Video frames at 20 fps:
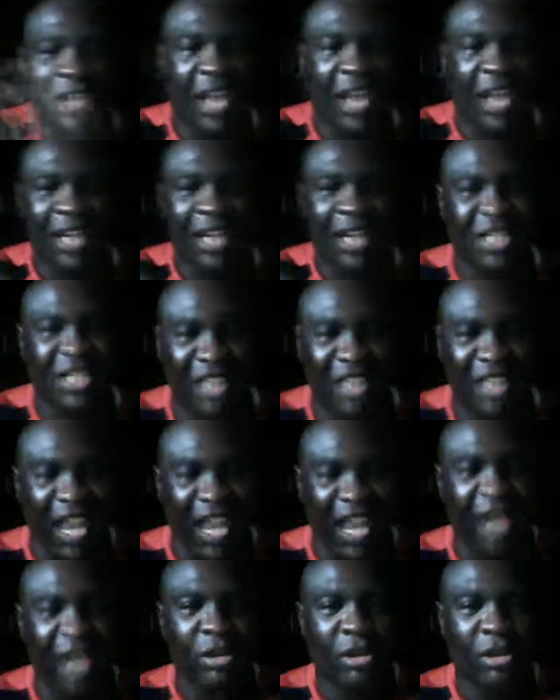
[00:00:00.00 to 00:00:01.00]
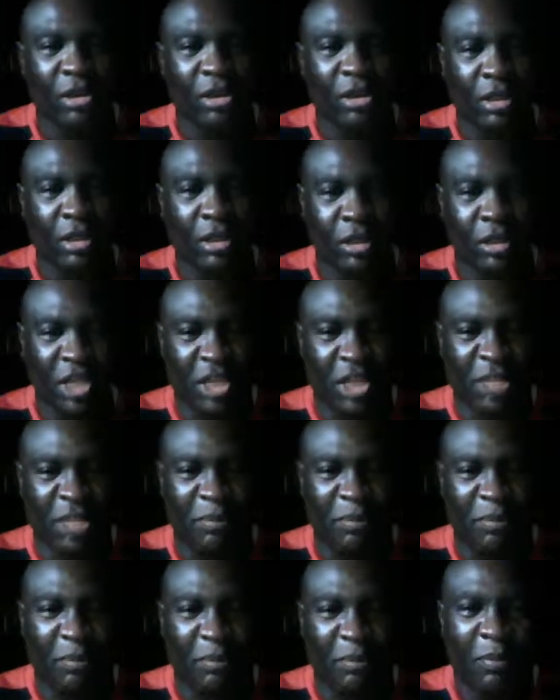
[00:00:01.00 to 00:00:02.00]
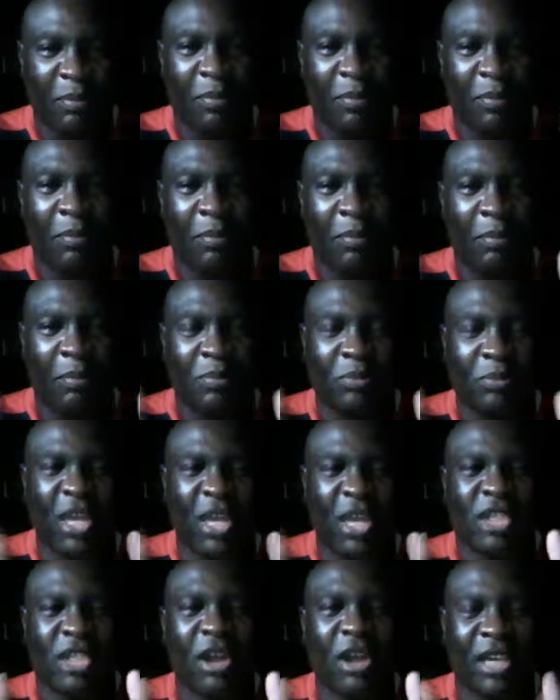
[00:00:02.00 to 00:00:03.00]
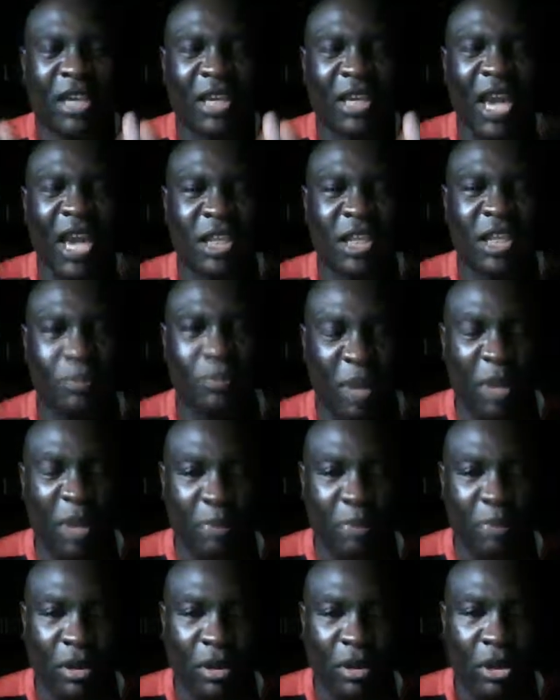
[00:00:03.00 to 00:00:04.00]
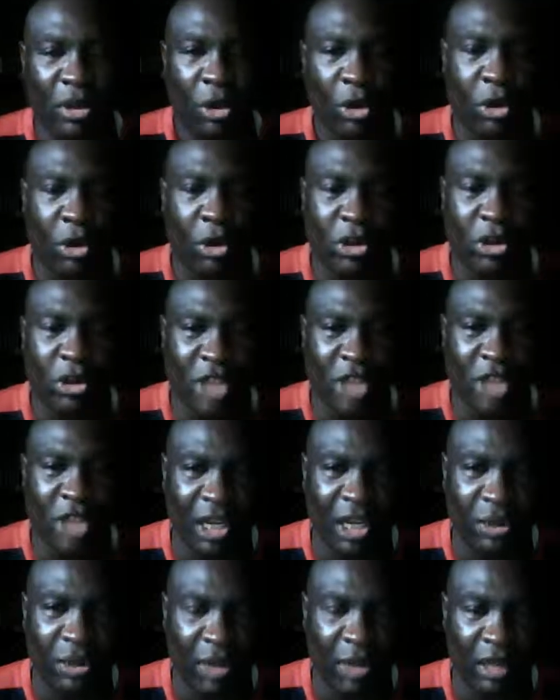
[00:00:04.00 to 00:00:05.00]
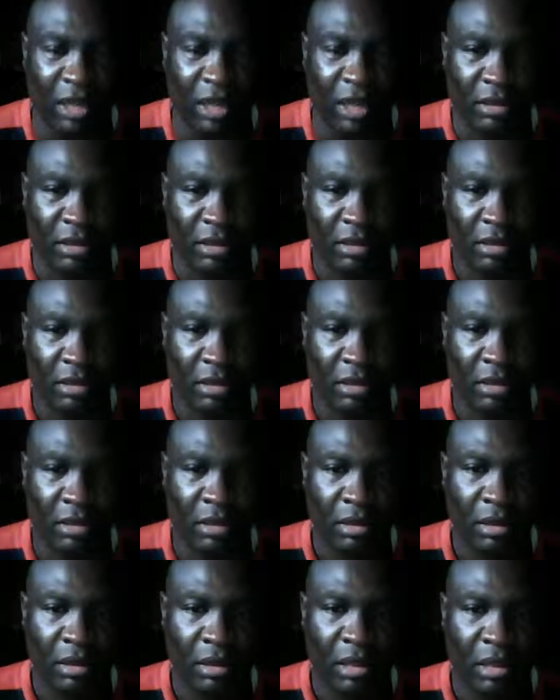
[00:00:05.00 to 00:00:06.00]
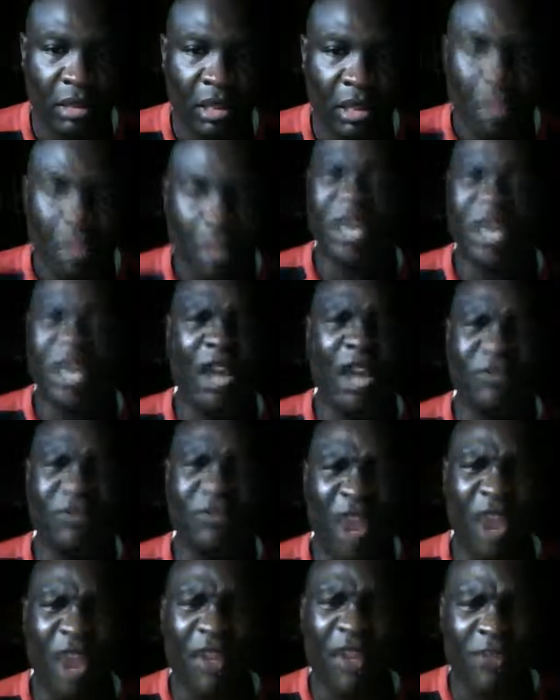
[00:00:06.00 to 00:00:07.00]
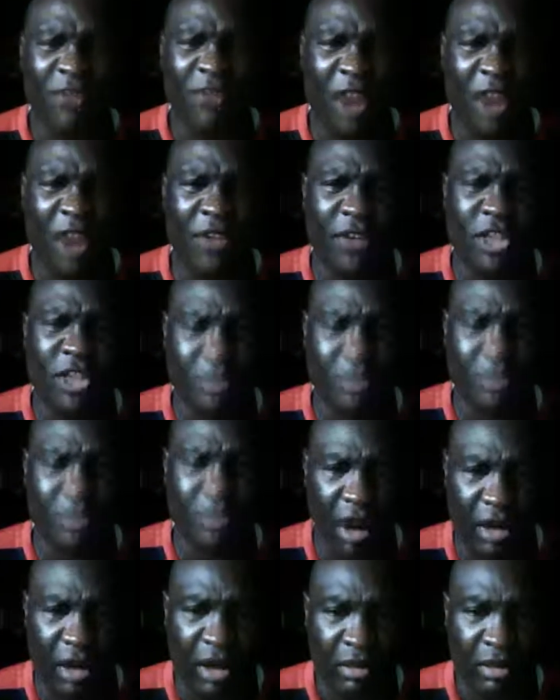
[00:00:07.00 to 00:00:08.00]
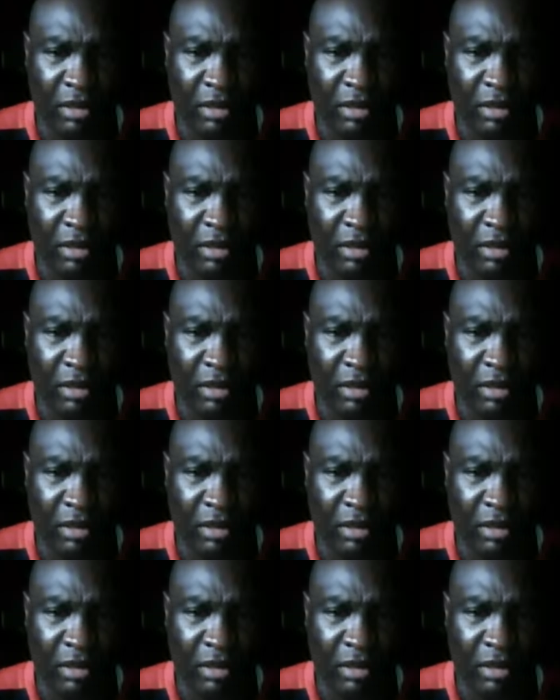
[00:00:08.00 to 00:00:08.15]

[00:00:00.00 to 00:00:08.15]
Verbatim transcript: to understand this these Caucasian people who you're dealing with. They are very, very smart.